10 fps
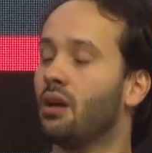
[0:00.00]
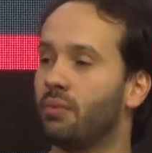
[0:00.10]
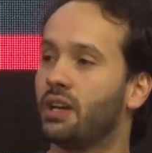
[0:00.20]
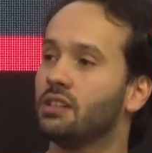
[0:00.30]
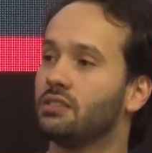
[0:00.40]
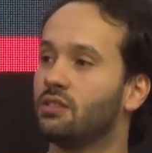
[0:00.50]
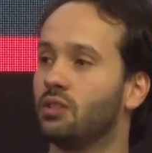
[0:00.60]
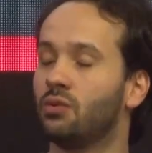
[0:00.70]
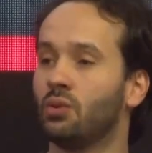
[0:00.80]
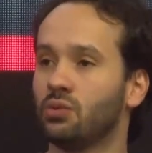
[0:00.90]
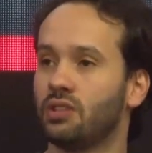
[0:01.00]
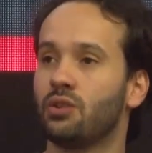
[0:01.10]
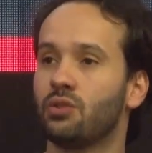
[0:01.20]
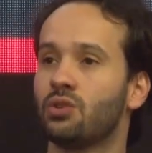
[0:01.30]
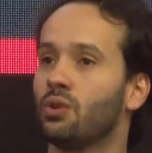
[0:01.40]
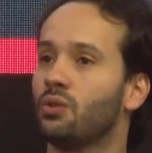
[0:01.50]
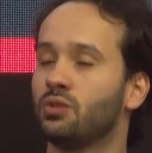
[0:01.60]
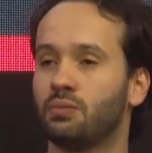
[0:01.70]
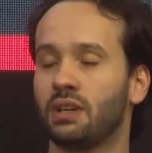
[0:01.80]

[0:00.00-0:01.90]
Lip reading: because of the tools that you chose,